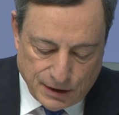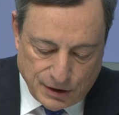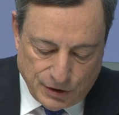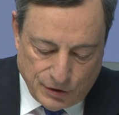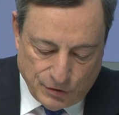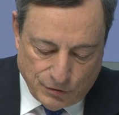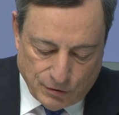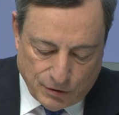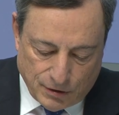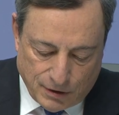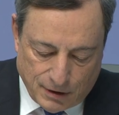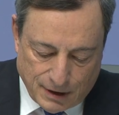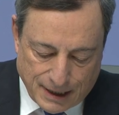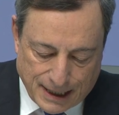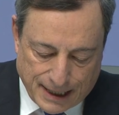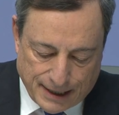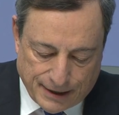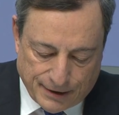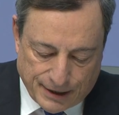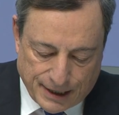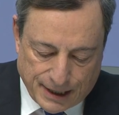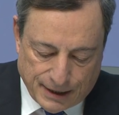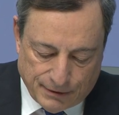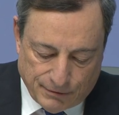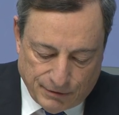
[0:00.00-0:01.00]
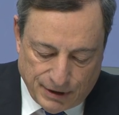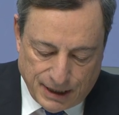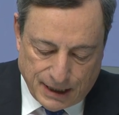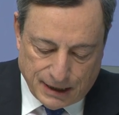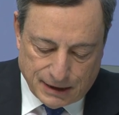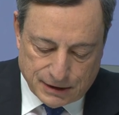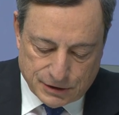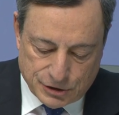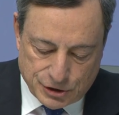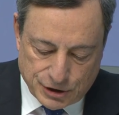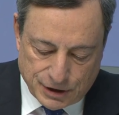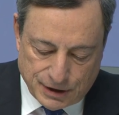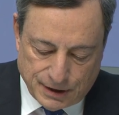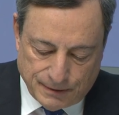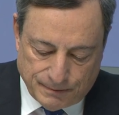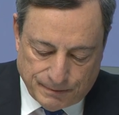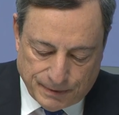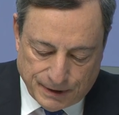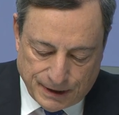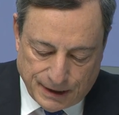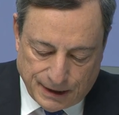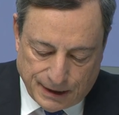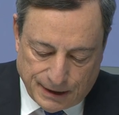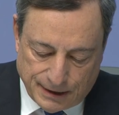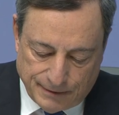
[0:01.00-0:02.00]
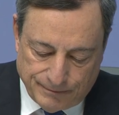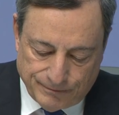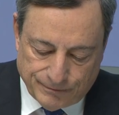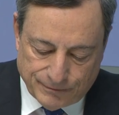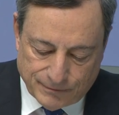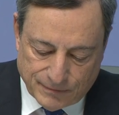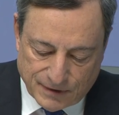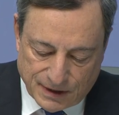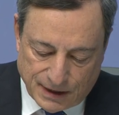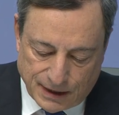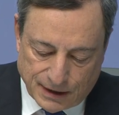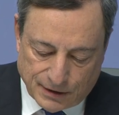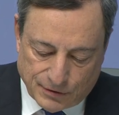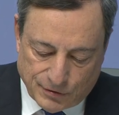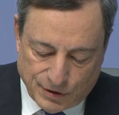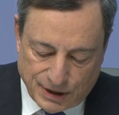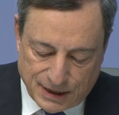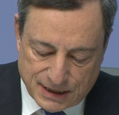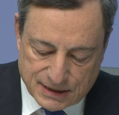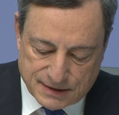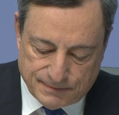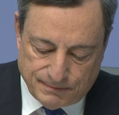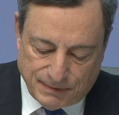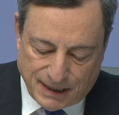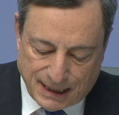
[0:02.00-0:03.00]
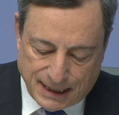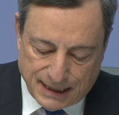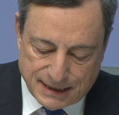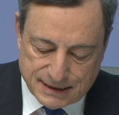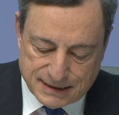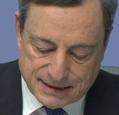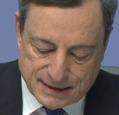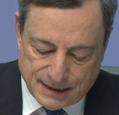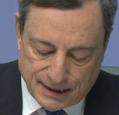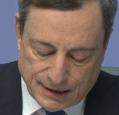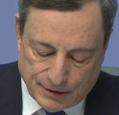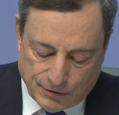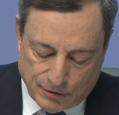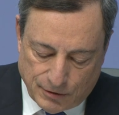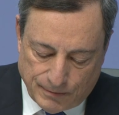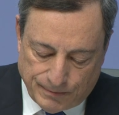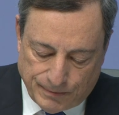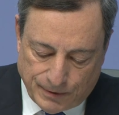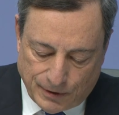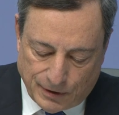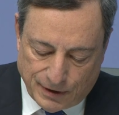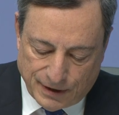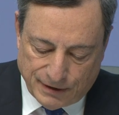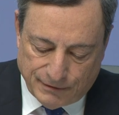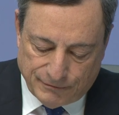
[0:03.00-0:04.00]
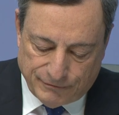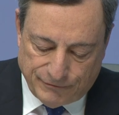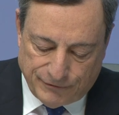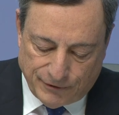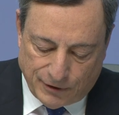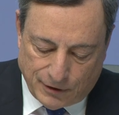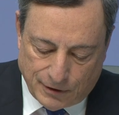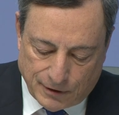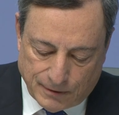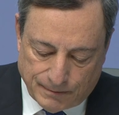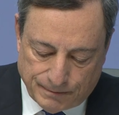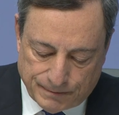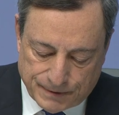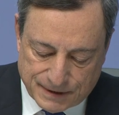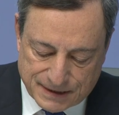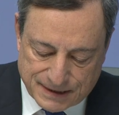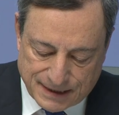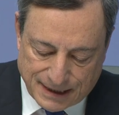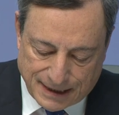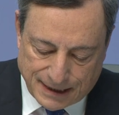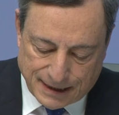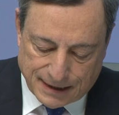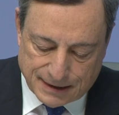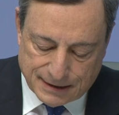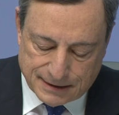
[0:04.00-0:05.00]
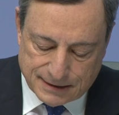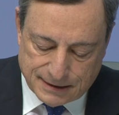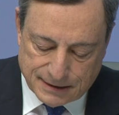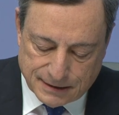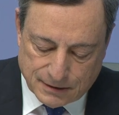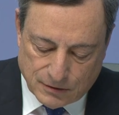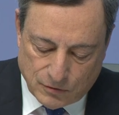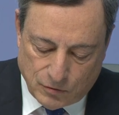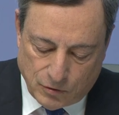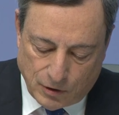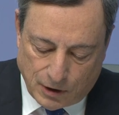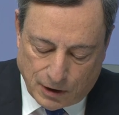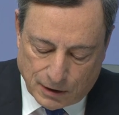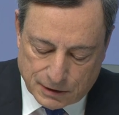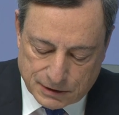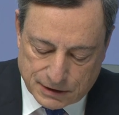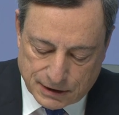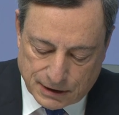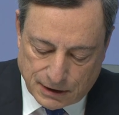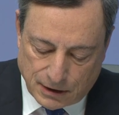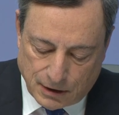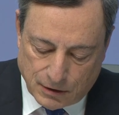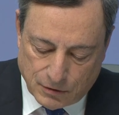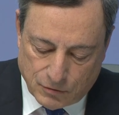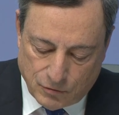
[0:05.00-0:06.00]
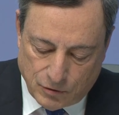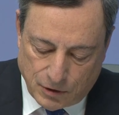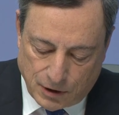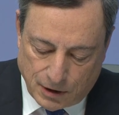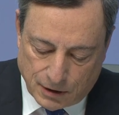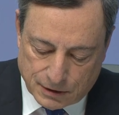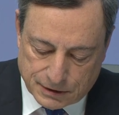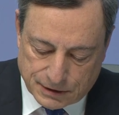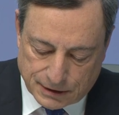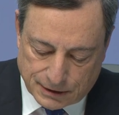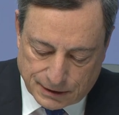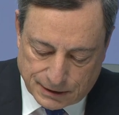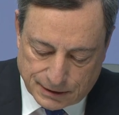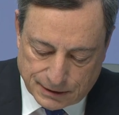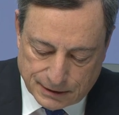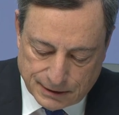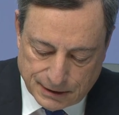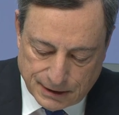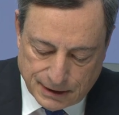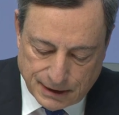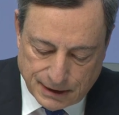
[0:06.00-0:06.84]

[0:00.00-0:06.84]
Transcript: Euro area real GDP increased by 0.4% quarter on quarter